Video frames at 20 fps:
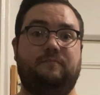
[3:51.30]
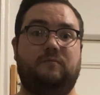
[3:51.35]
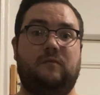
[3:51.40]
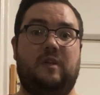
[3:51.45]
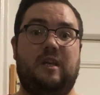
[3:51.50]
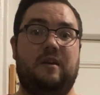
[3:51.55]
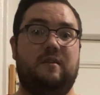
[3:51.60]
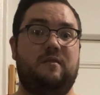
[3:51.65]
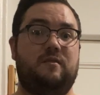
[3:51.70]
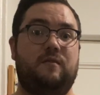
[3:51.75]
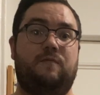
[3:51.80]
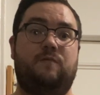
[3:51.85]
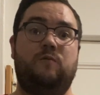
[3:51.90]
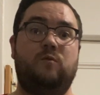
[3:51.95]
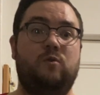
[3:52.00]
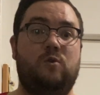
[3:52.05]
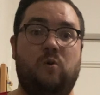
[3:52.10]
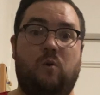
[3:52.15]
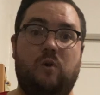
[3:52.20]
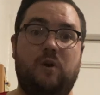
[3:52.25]
there's a
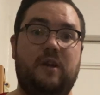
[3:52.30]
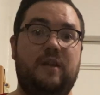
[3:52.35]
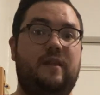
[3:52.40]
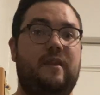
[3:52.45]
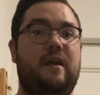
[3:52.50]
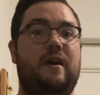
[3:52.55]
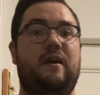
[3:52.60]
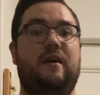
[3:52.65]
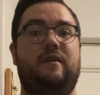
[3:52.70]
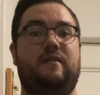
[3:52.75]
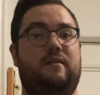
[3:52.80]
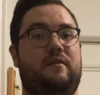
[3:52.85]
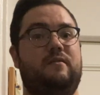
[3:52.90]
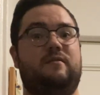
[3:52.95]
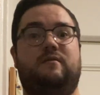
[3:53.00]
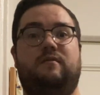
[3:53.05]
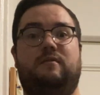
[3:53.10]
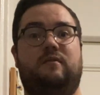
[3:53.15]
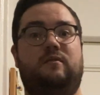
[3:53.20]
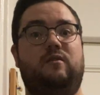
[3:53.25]
food court in there.
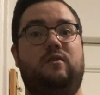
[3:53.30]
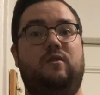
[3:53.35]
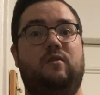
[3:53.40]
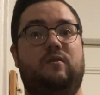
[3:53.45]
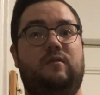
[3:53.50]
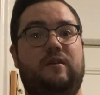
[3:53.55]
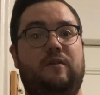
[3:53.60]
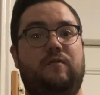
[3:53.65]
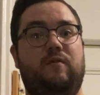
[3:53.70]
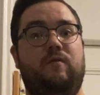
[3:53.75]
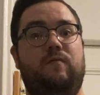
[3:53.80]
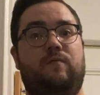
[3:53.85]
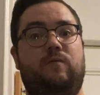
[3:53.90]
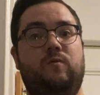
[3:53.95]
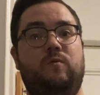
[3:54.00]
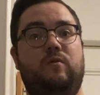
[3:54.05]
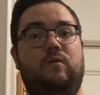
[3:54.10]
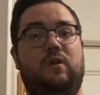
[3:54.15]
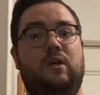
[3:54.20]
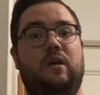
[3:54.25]
There's different
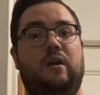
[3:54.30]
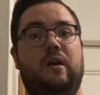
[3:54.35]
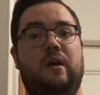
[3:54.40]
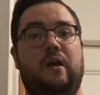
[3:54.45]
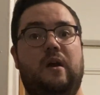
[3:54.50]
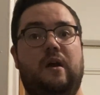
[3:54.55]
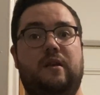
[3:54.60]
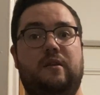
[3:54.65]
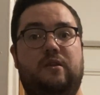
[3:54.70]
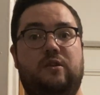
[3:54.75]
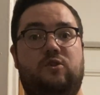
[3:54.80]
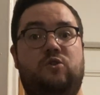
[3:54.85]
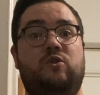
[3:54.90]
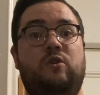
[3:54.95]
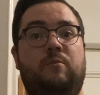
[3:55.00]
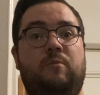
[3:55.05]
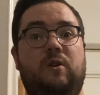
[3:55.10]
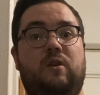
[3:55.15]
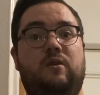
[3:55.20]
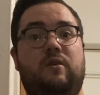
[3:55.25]
food
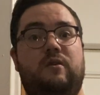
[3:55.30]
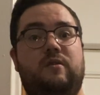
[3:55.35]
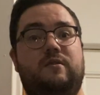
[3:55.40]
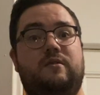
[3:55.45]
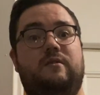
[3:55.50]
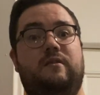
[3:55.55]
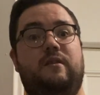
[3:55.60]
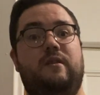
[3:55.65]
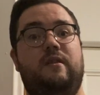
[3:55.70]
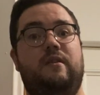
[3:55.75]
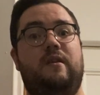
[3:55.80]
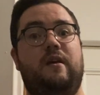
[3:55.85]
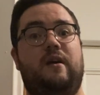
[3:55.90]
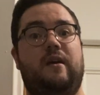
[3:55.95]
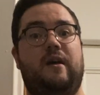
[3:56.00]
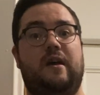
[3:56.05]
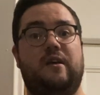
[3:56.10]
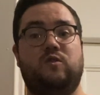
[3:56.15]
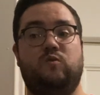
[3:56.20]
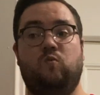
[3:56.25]
distributors
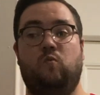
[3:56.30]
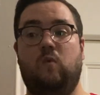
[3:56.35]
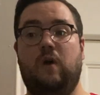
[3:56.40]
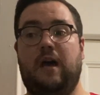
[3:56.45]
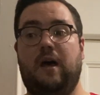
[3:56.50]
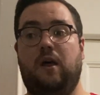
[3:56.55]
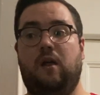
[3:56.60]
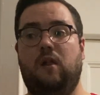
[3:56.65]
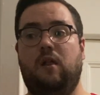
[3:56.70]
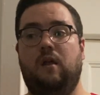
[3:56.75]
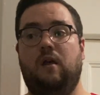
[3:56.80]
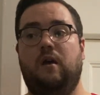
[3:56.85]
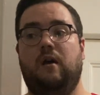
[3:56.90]
there as well.